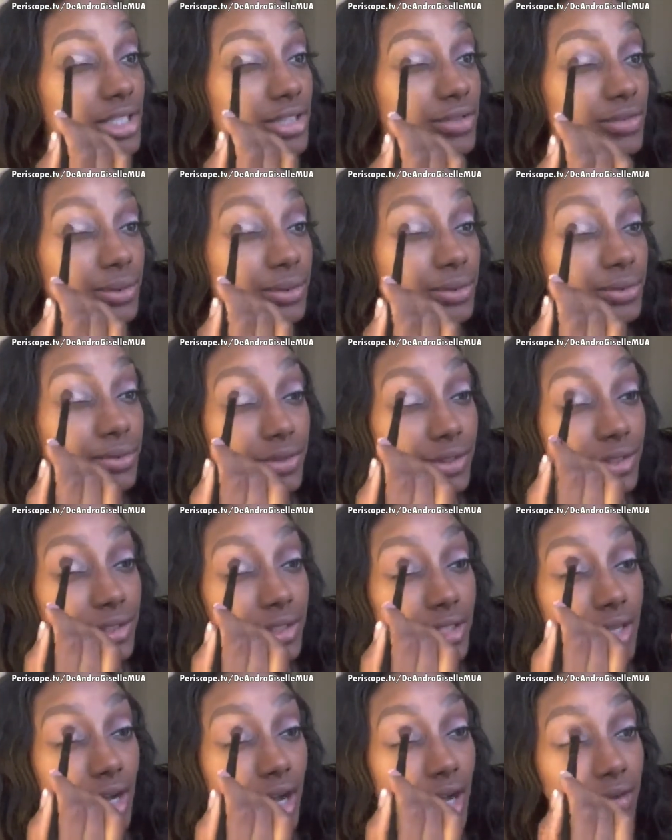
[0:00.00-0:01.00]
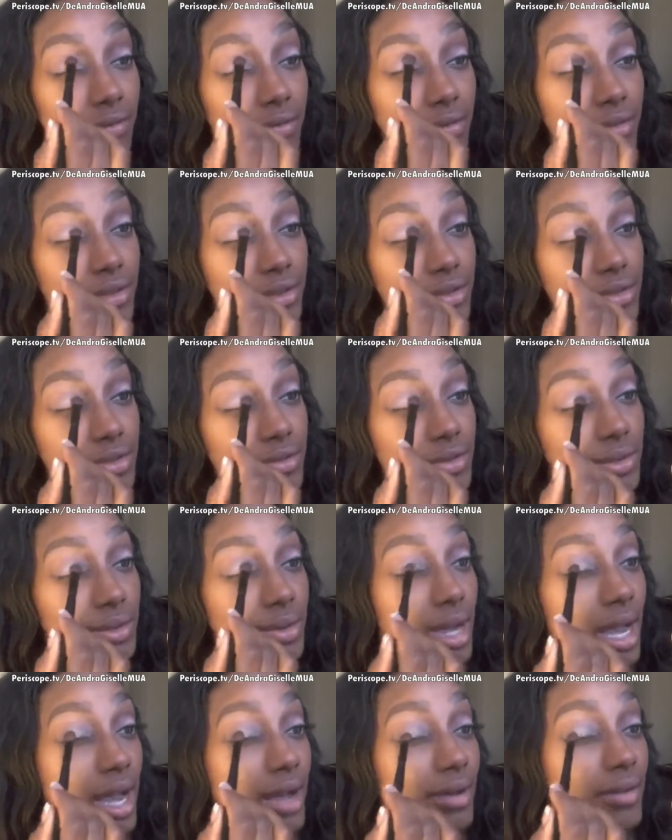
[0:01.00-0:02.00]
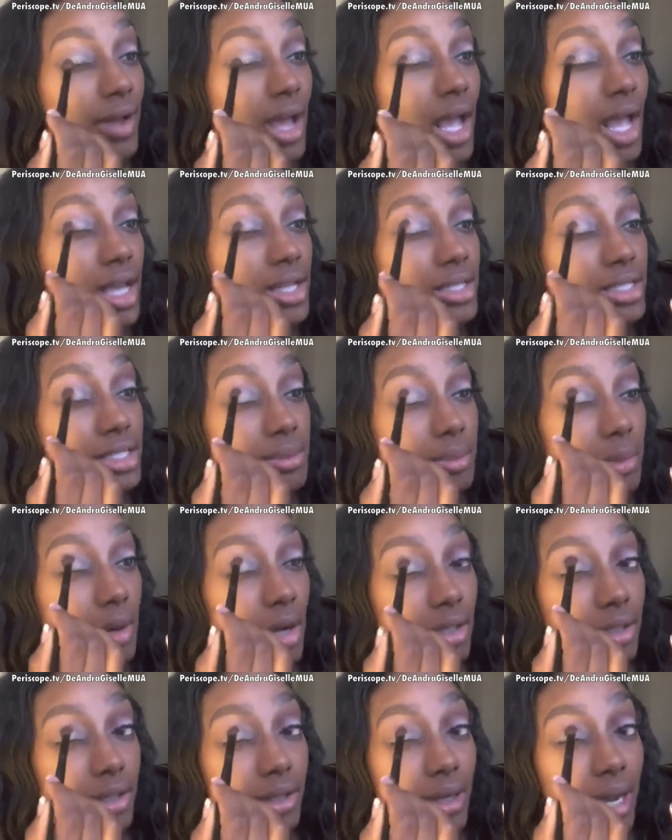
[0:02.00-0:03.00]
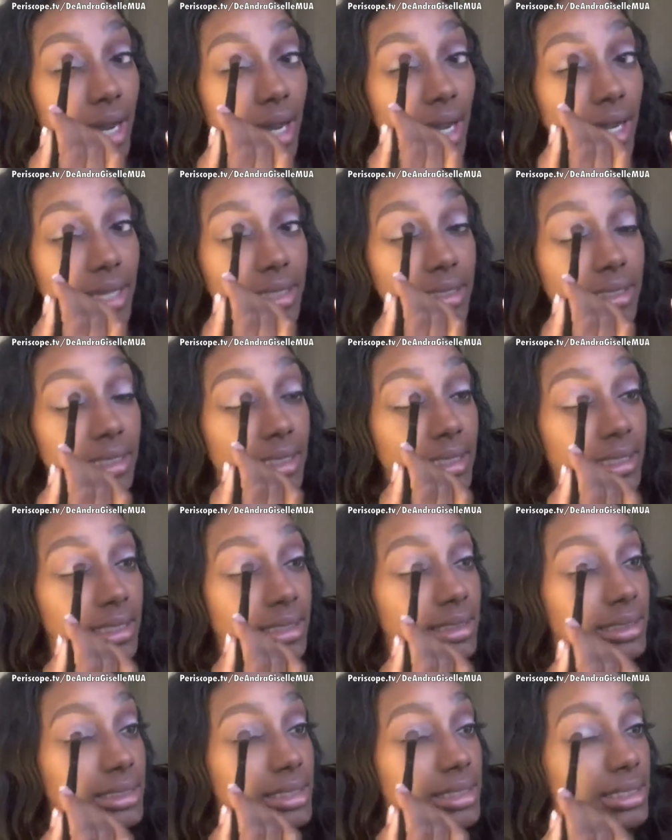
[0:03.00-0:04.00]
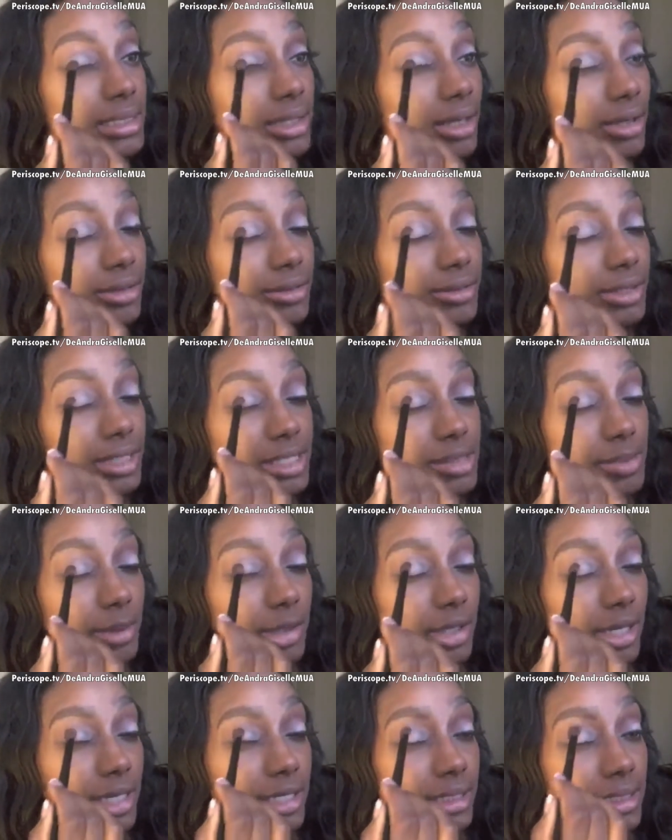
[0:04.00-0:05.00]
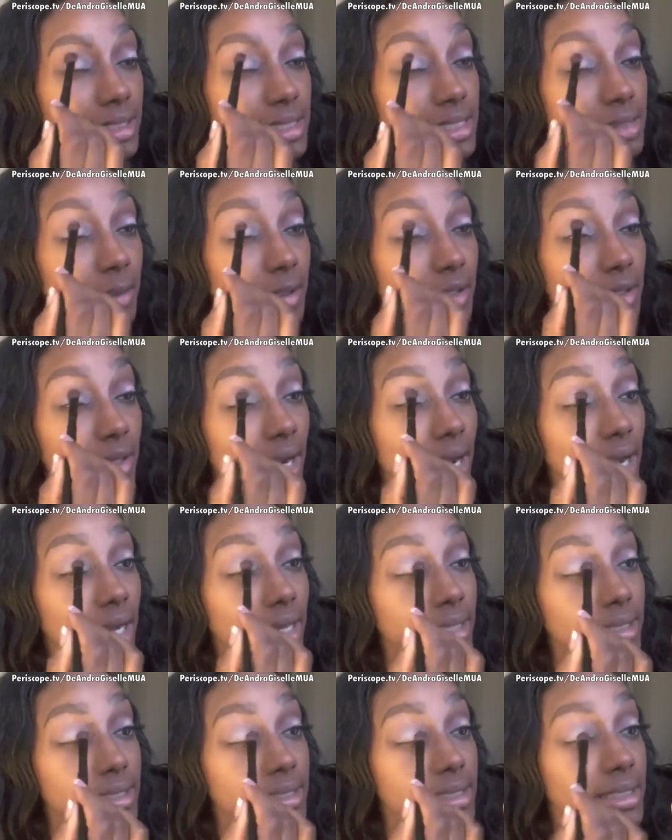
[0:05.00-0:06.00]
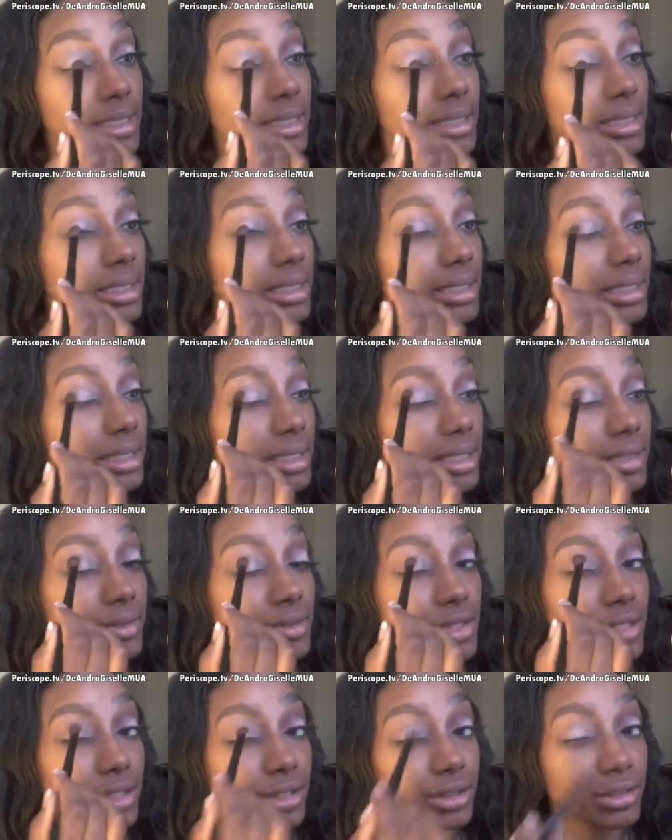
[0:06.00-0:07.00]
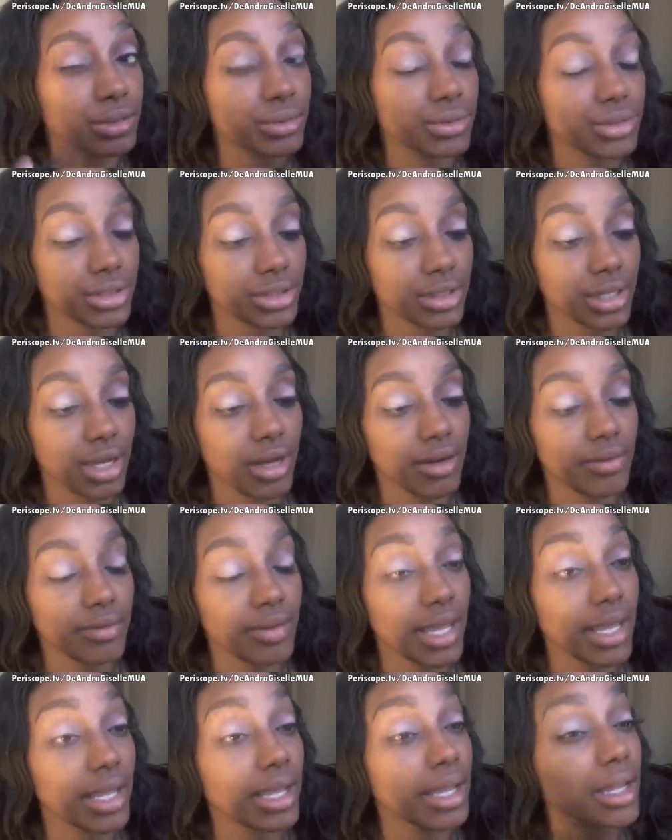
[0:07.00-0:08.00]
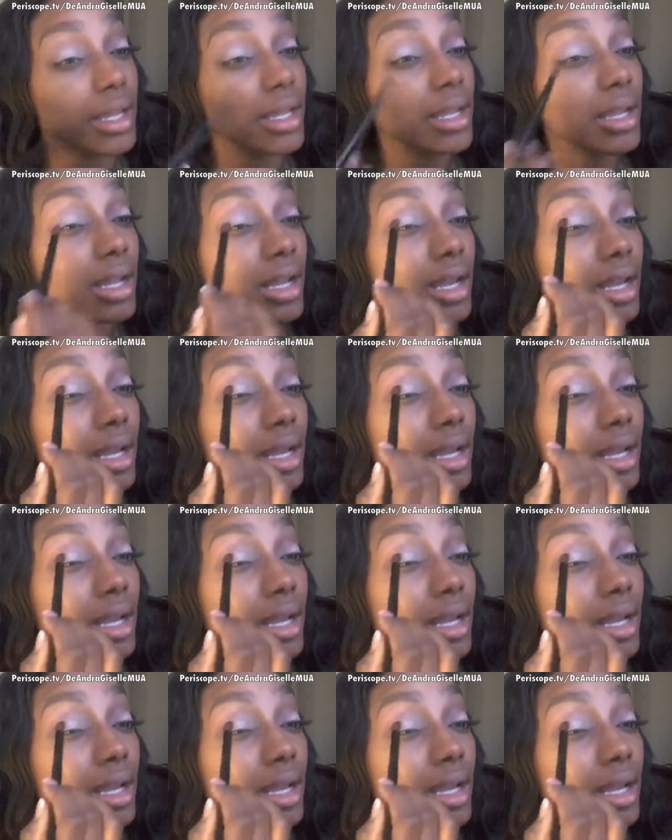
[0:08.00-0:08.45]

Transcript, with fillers: just food for thought for those of you who have smaller eyelids, or not smaller eyelids, smaller eyes. Gives the illusion of a